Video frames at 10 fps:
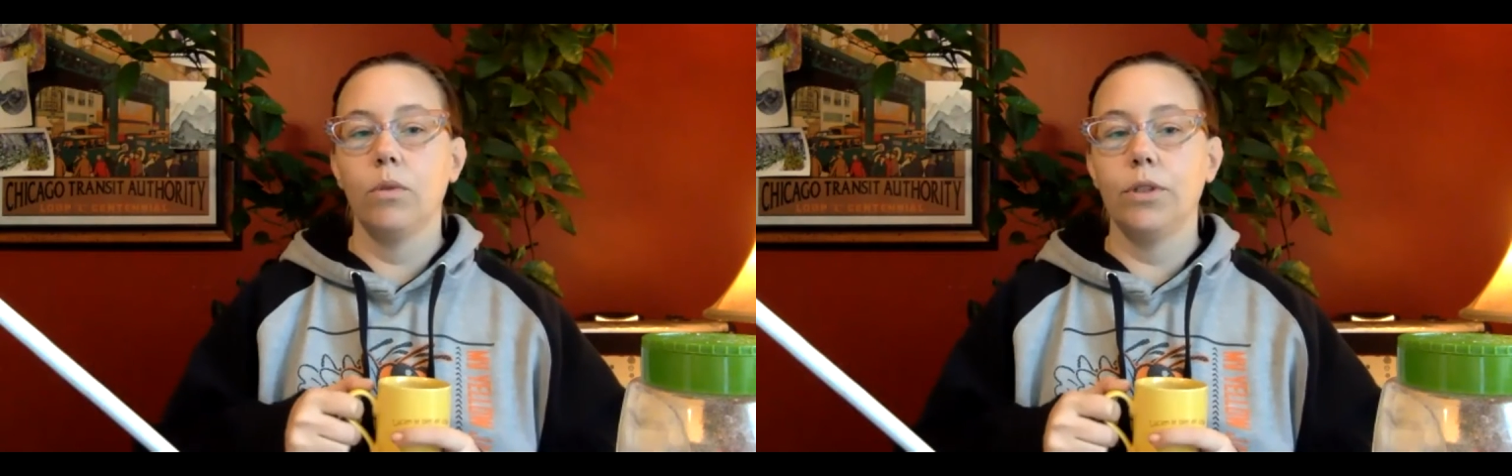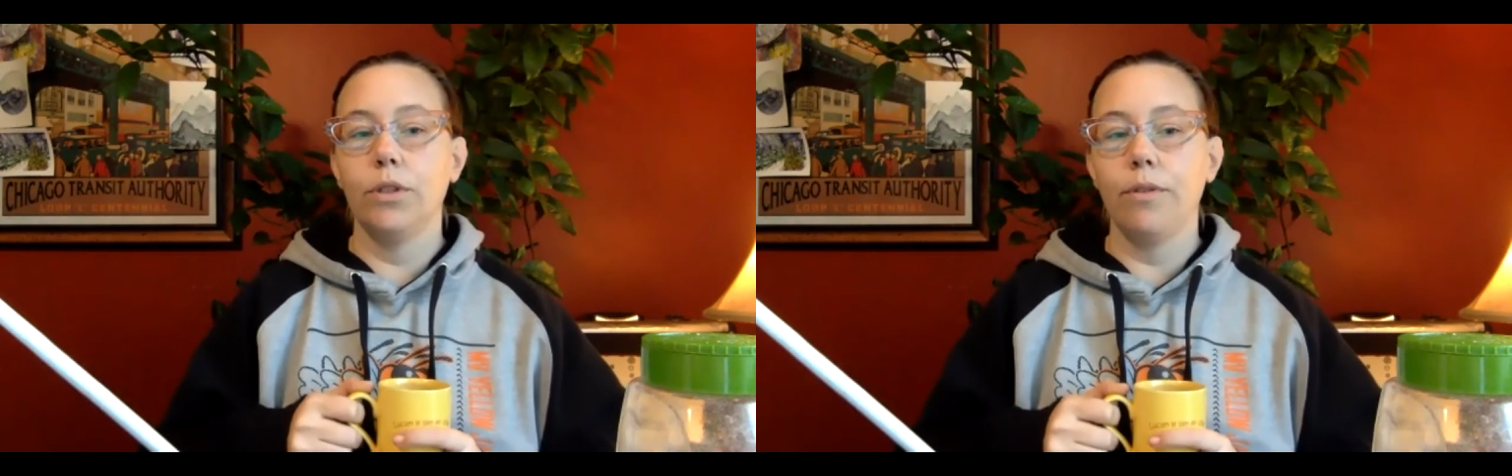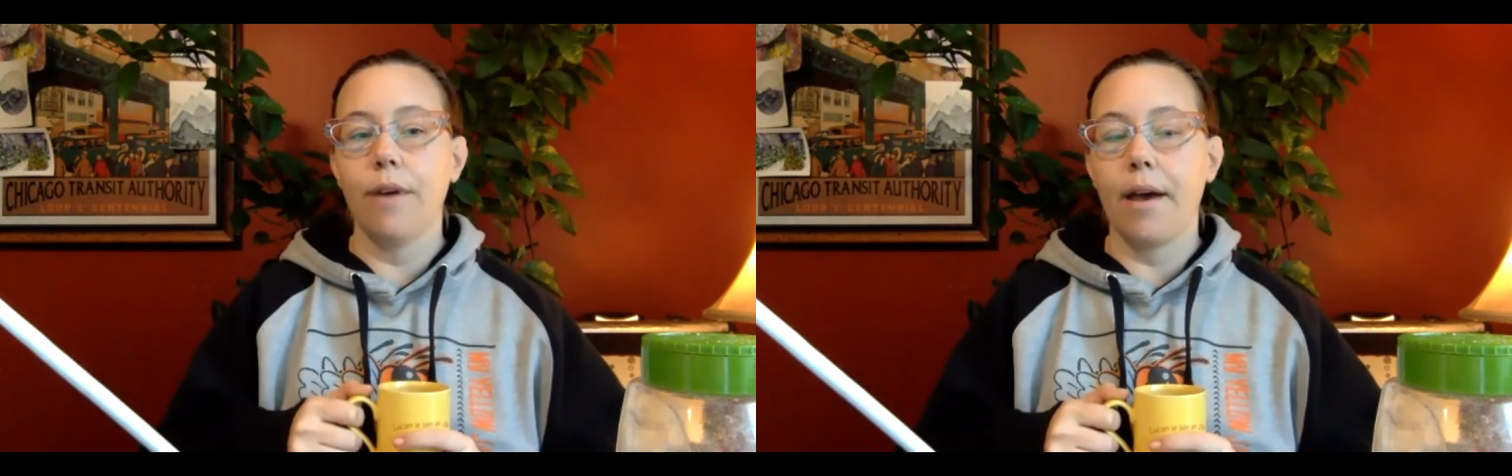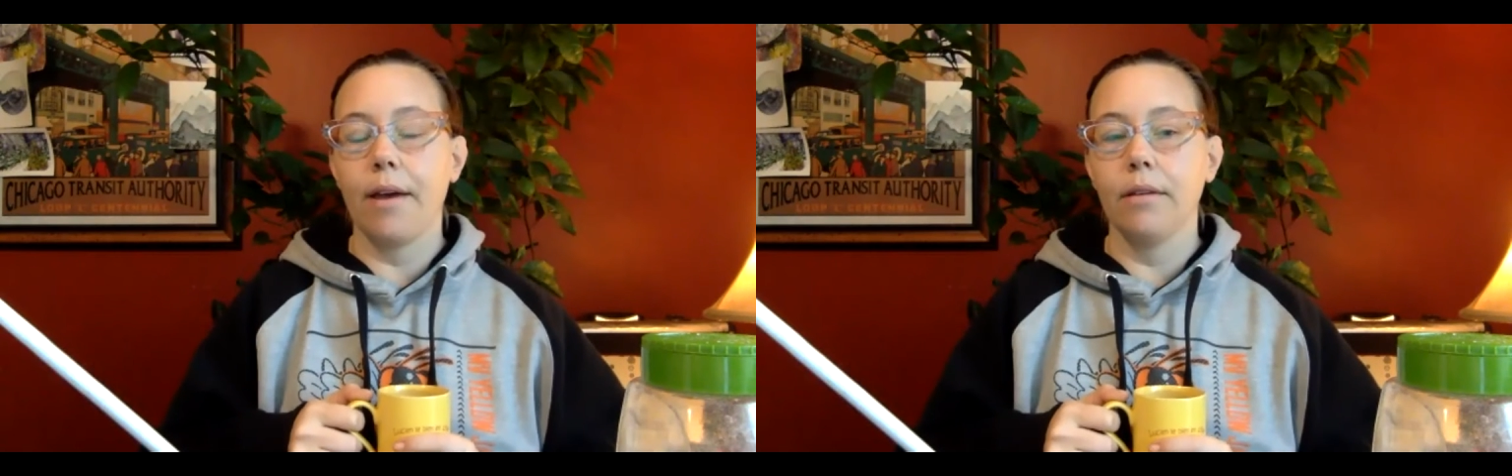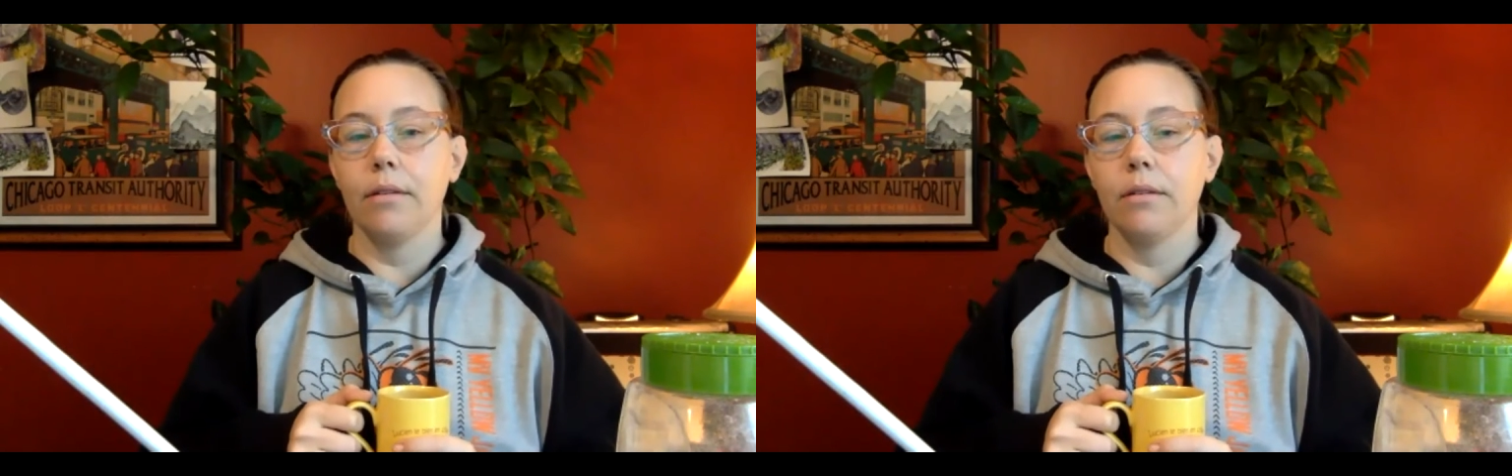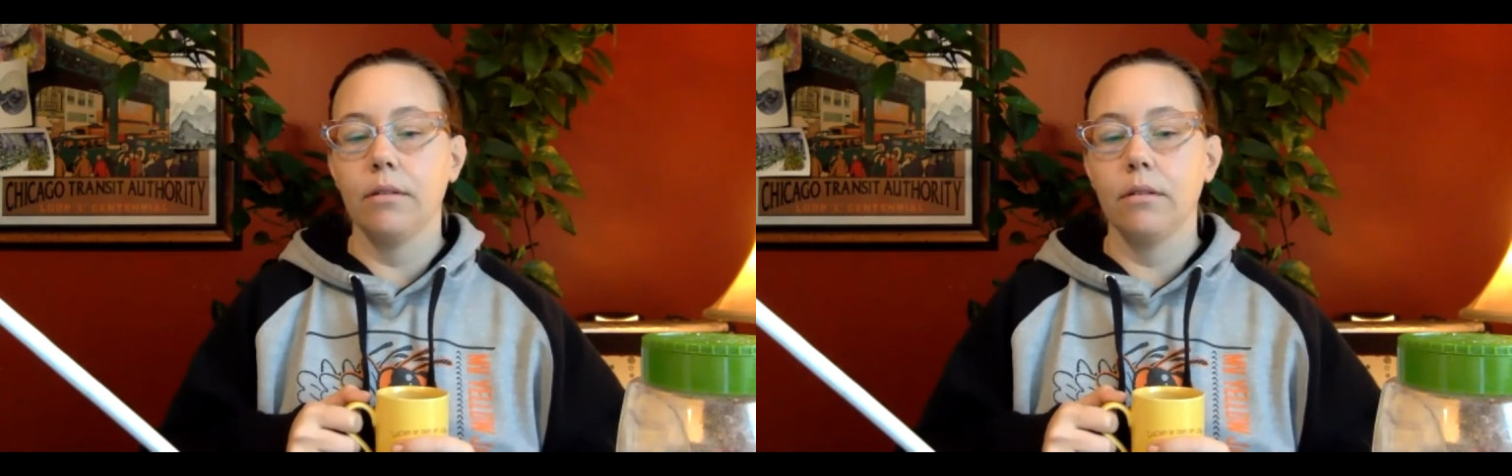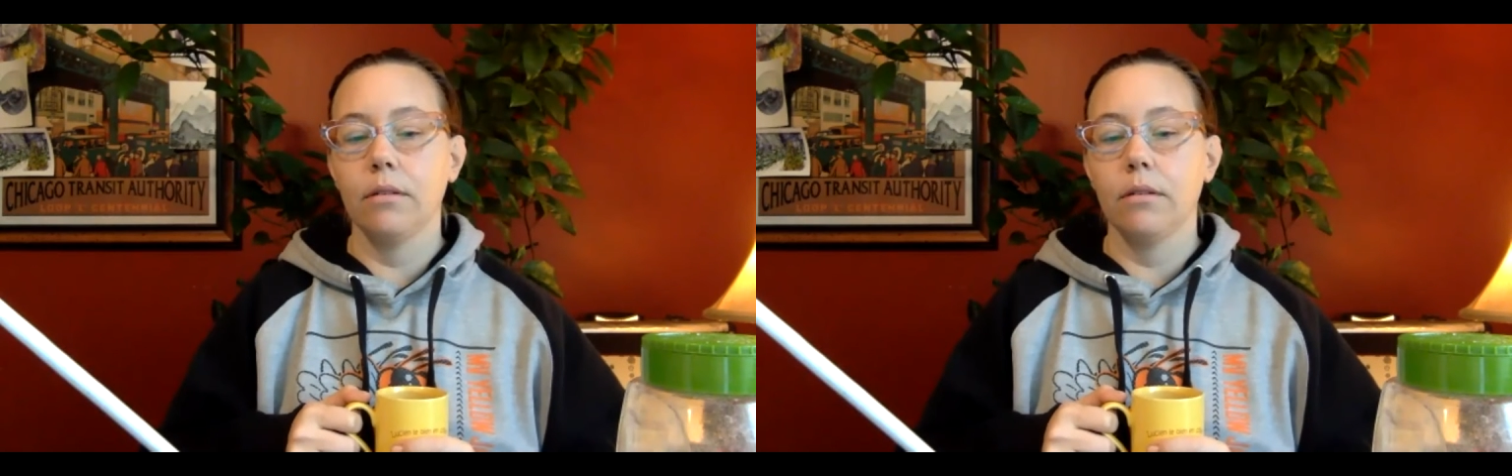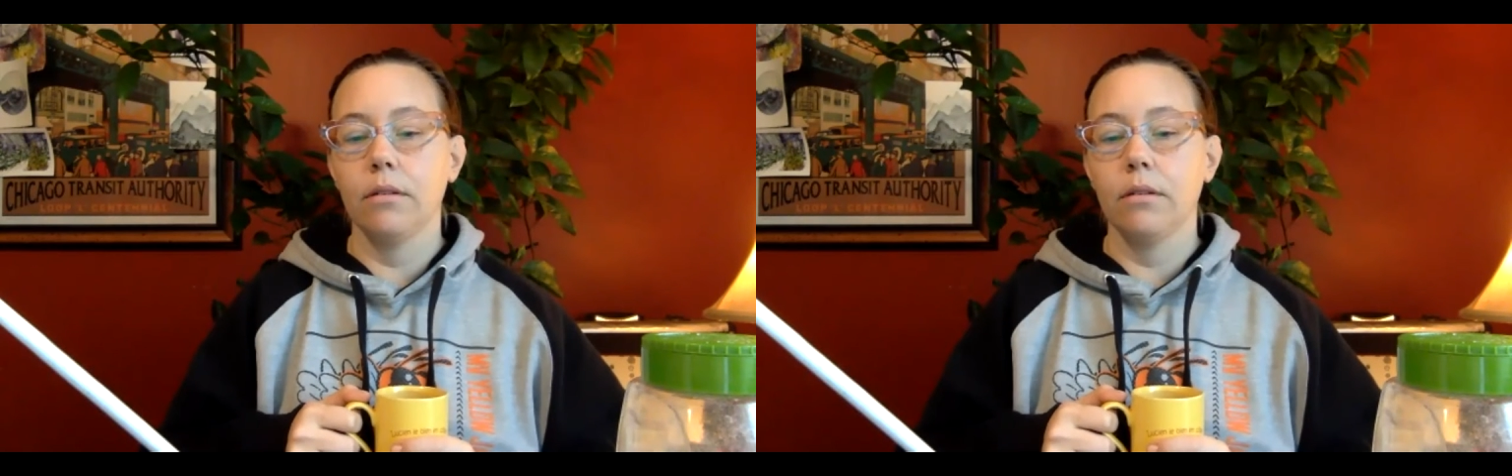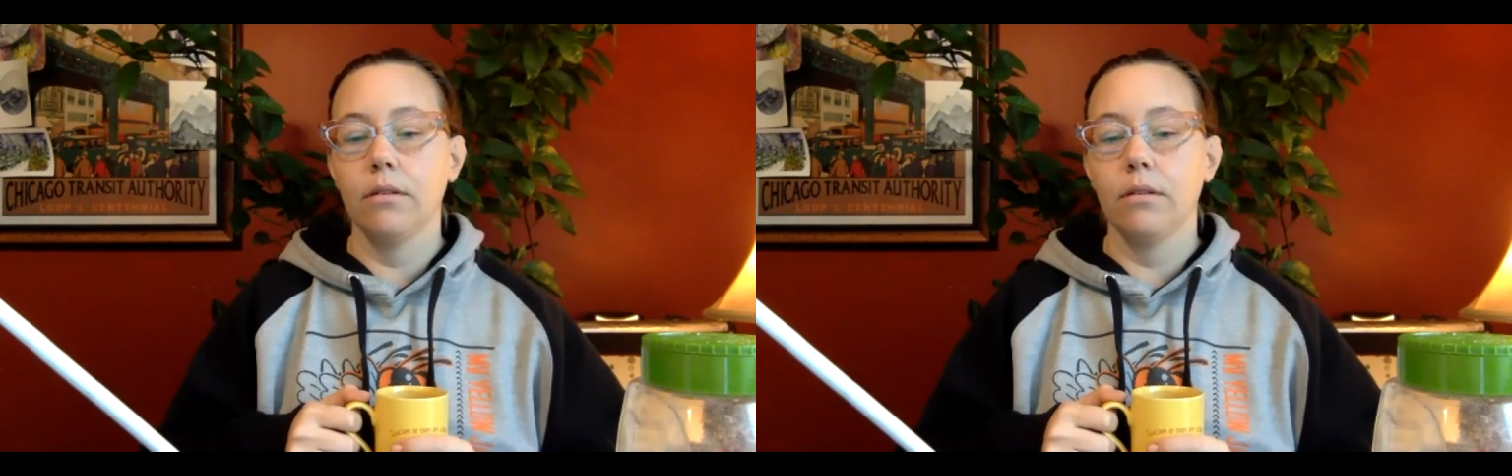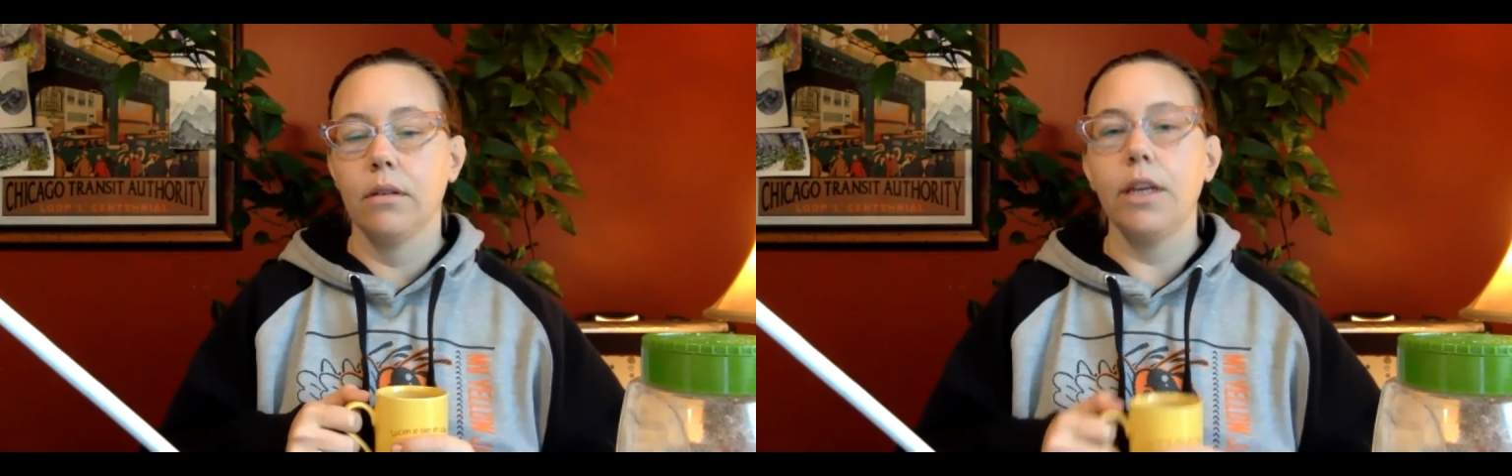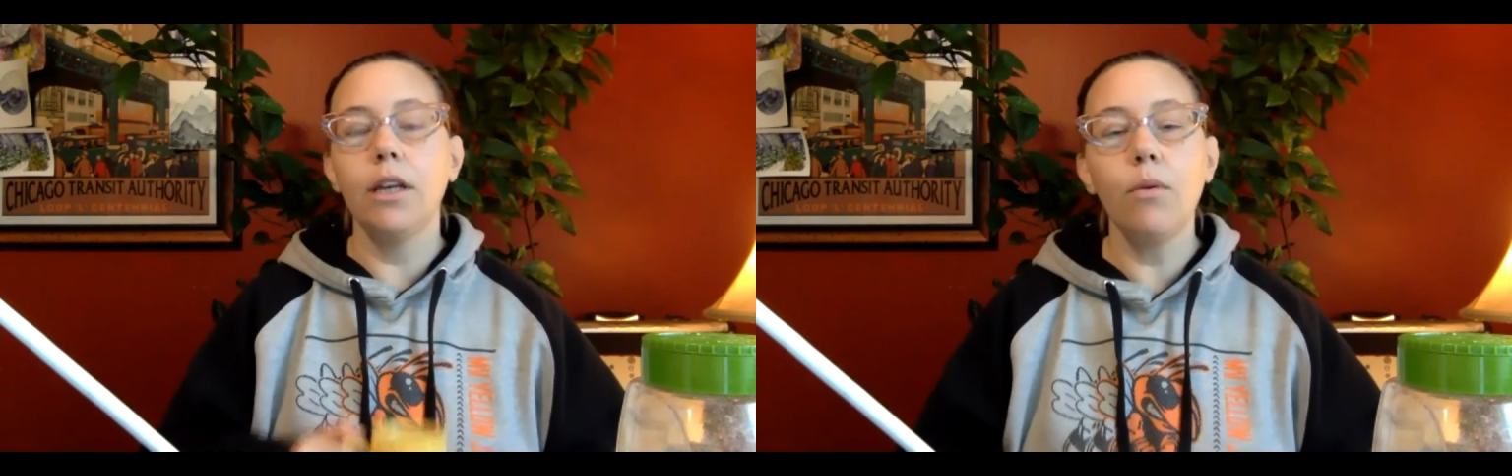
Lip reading: We'll do that. You